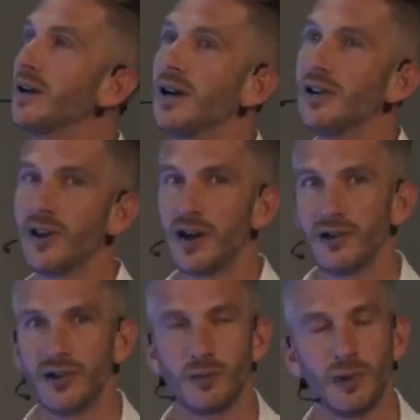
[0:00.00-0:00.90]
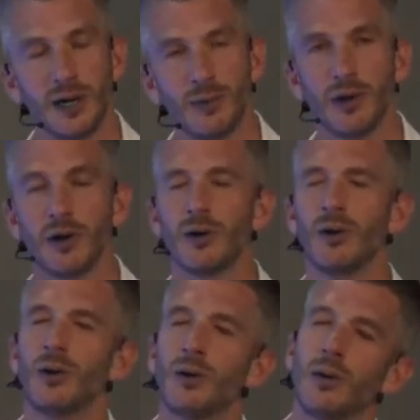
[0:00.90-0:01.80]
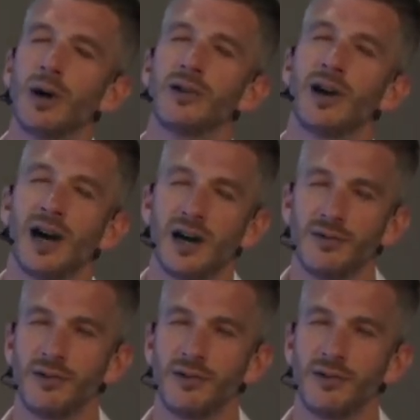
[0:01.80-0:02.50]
Instead of these people that you always have